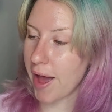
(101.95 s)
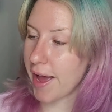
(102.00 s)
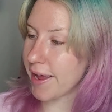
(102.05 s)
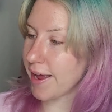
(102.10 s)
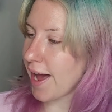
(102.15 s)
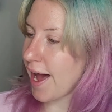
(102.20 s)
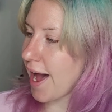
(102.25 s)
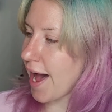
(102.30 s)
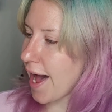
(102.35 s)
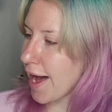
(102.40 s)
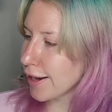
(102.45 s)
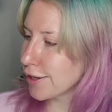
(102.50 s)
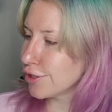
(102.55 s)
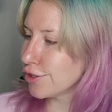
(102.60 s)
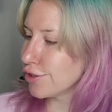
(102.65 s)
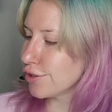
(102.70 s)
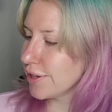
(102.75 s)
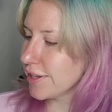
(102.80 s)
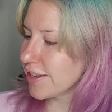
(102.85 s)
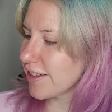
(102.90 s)
I
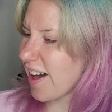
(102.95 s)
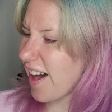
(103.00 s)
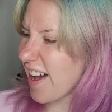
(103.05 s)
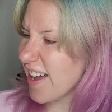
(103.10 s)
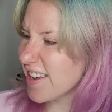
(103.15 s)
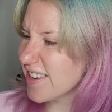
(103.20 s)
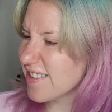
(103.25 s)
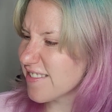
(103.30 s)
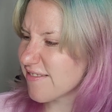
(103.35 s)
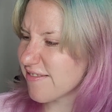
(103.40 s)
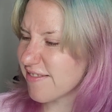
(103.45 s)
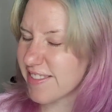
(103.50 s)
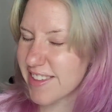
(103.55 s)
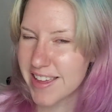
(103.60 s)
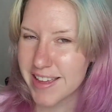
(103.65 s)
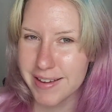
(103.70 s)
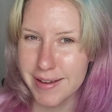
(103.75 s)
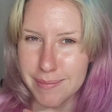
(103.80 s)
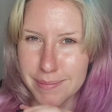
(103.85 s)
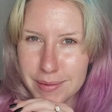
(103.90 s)
actually kind of
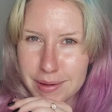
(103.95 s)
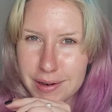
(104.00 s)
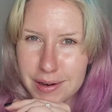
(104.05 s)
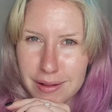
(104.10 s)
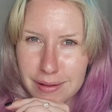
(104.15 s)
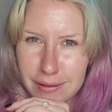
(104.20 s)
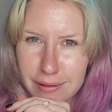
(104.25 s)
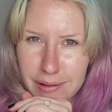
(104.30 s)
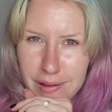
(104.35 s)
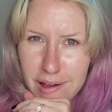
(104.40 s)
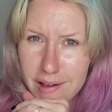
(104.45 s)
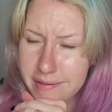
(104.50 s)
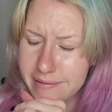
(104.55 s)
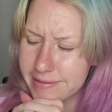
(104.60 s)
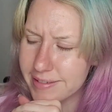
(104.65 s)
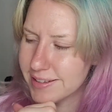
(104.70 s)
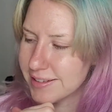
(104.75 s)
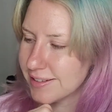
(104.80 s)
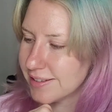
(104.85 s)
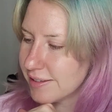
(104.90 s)
think I'm gonna love
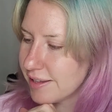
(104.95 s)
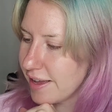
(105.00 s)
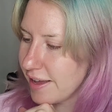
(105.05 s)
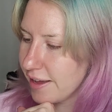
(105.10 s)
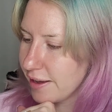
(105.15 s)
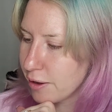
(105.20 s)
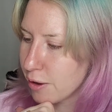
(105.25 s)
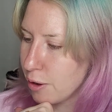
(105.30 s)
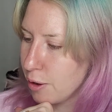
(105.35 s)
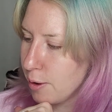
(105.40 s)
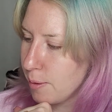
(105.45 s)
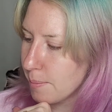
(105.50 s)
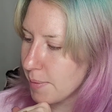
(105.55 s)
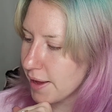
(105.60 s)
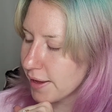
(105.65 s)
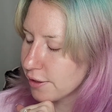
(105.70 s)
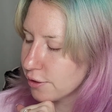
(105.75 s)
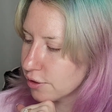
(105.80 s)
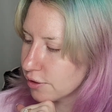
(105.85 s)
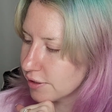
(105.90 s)
this thing. Oh
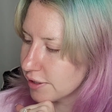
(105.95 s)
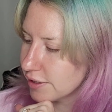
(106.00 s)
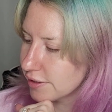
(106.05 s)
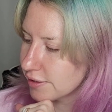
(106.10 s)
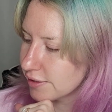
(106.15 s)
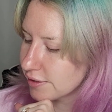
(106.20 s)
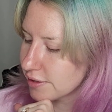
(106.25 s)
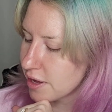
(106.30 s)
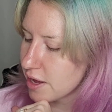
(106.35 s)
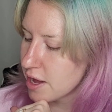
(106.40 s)
my goodness.